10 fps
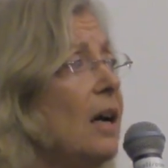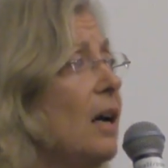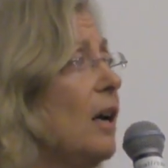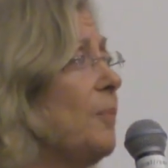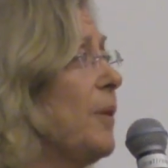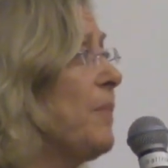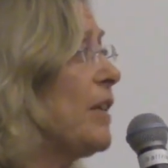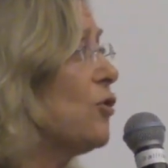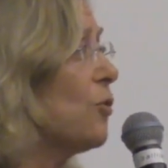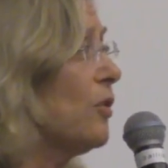um, but
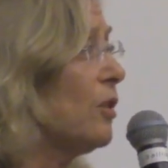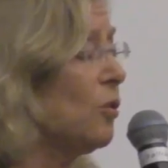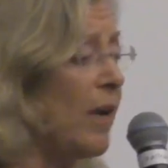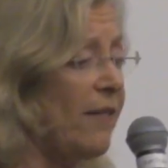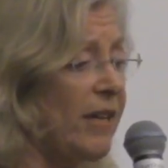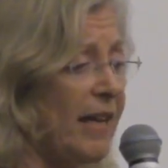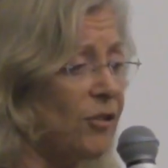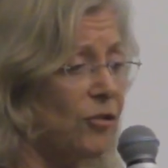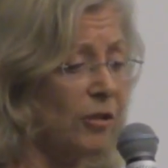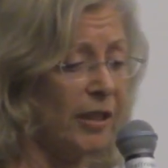make sure that you have an
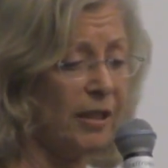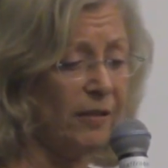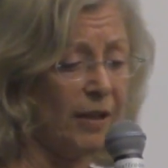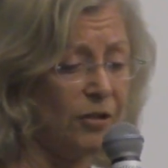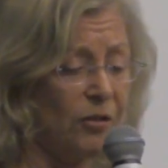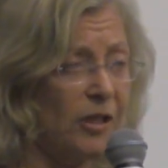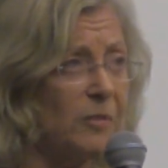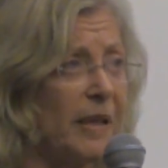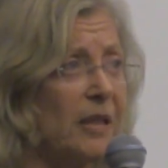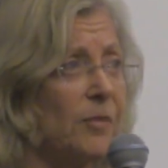extra link in there. Don't
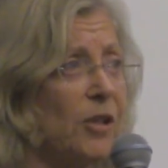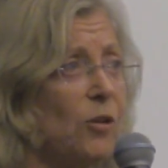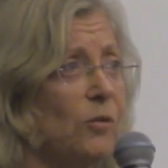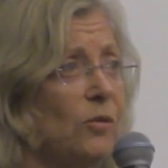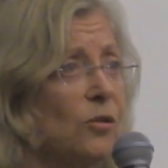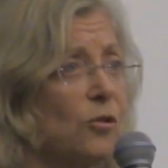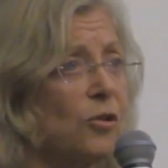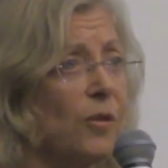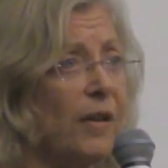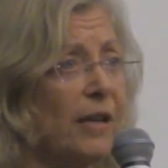expect them to go
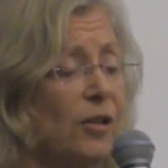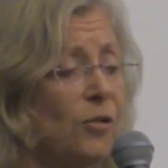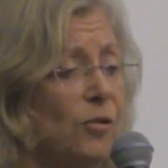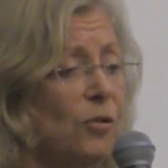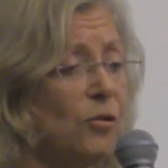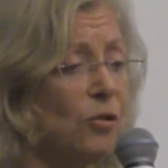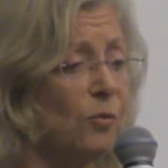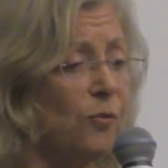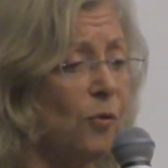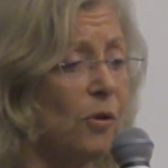searching around on your
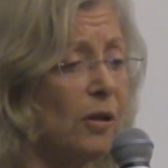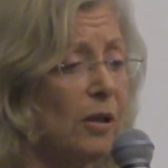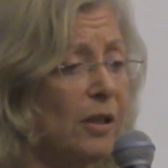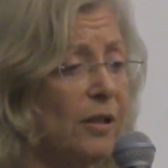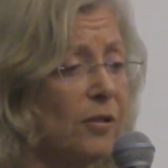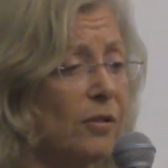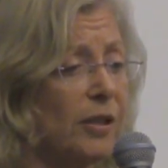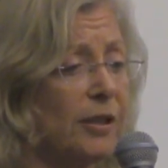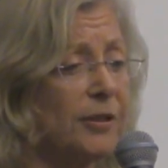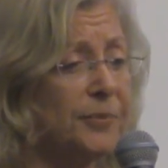YouTube for another link.